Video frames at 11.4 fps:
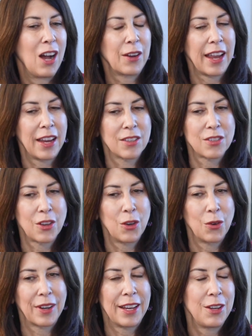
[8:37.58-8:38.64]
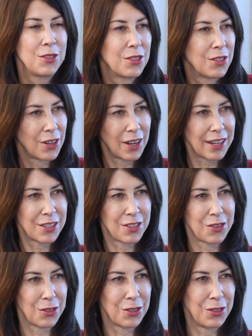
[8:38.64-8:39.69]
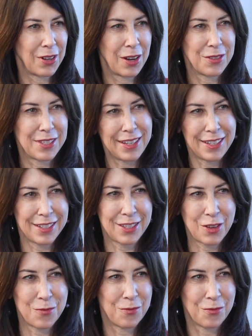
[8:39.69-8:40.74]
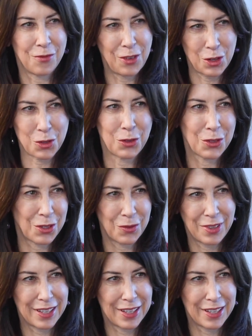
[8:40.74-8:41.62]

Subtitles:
Okay, so can you talk us through, I've seen some visuals of